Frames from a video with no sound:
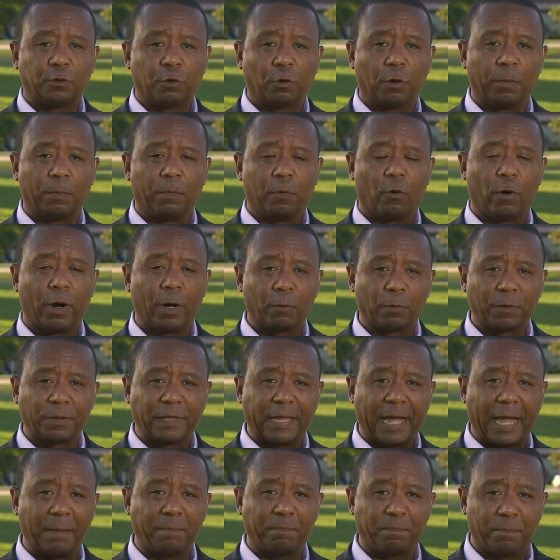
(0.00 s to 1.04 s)
to a point where
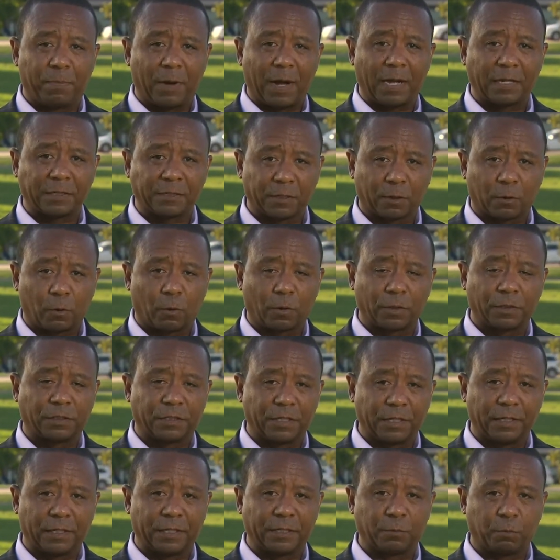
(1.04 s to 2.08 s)
that bus, according
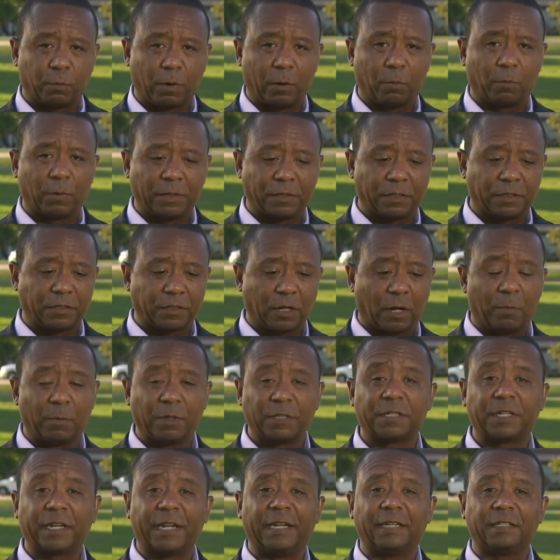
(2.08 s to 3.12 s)
to at least one witness,
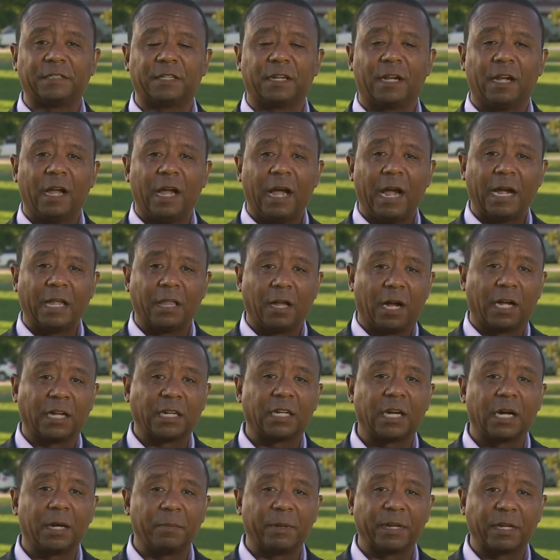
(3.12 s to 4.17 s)
almost hit an
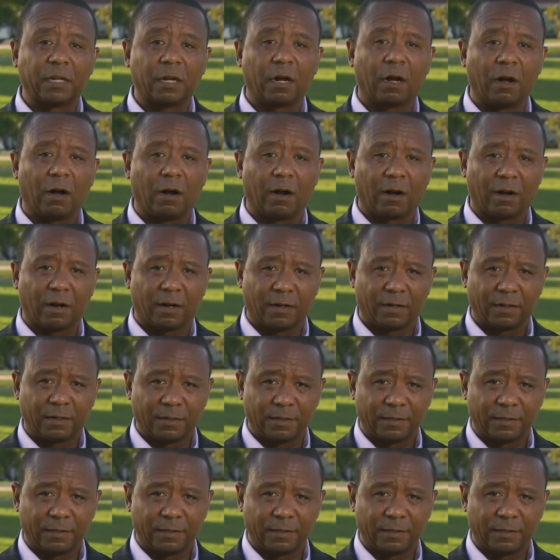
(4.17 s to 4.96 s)
oncoming car.